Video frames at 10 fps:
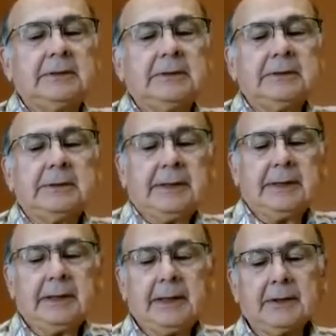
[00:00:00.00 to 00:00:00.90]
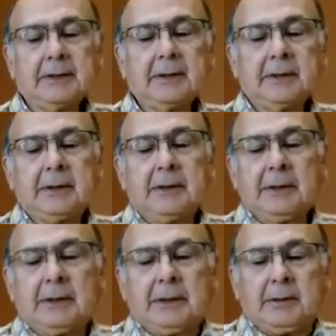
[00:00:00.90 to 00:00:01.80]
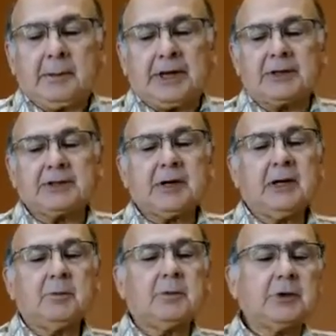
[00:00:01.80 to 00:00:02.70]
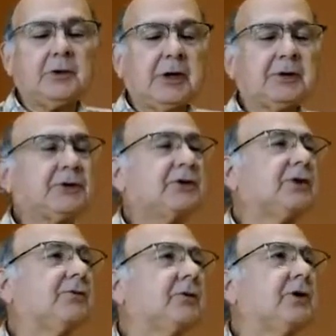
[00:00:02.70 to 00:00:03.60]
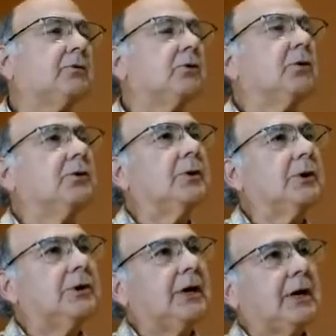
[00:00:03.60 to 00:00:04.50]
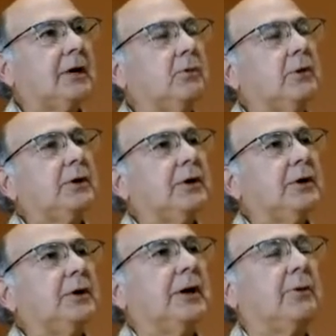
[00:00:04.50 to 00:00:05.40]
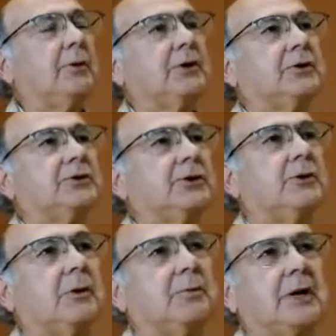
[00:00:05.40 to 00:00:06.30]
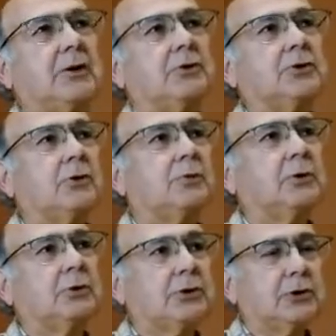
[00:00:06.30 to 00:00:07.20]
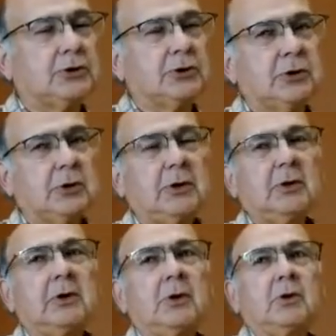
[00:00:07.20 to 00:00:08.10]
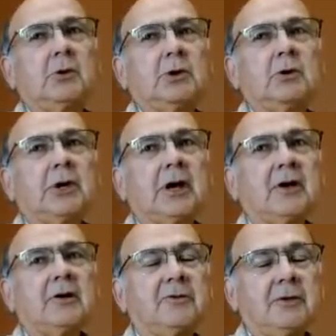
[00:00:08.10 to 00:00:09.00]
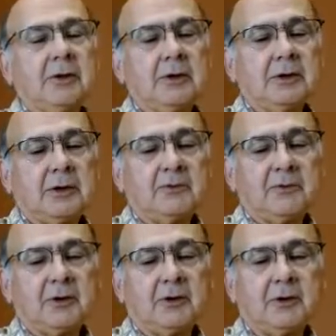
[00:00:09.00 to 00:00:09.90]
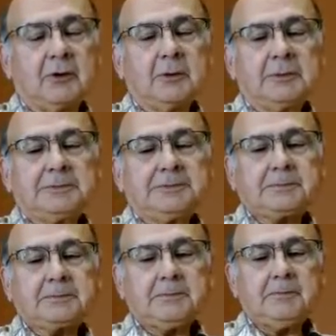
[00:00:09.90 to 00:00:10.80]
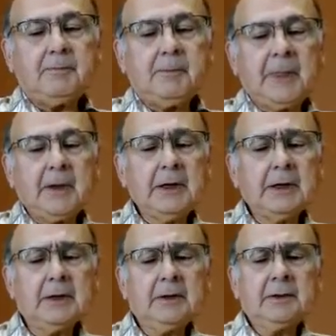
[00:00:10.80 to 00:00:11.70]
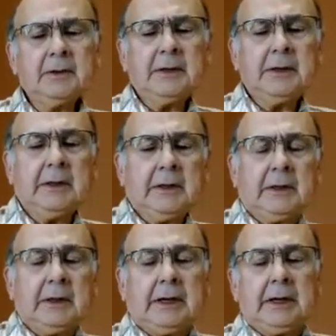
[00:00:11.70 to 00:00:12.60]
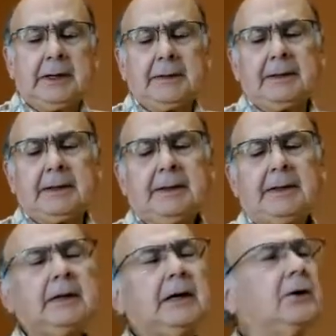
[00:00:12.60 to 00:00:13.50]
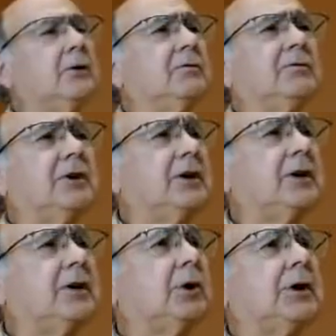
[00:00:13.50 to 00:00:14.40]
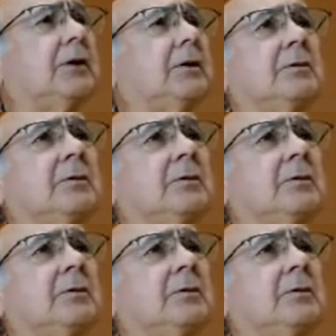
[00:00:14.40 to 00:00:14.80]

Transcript: and by the time 2017 rolled around, I had what I would consider a manuscript, which is what you have uh, in front of you. And uh, I couldn't find anybody.